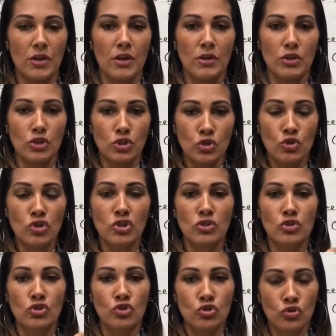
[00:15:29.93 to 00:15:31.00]
You
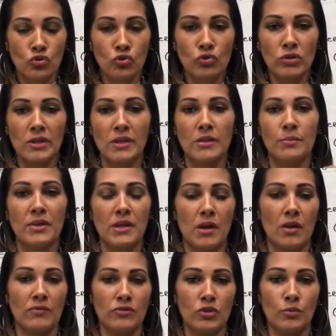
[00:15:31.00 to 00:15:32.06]
should truly be
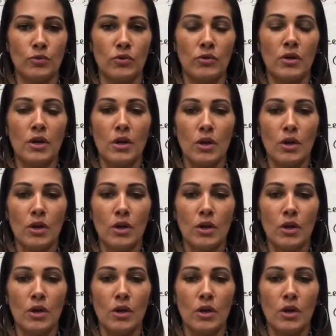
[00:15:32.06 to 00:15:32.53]
comfortable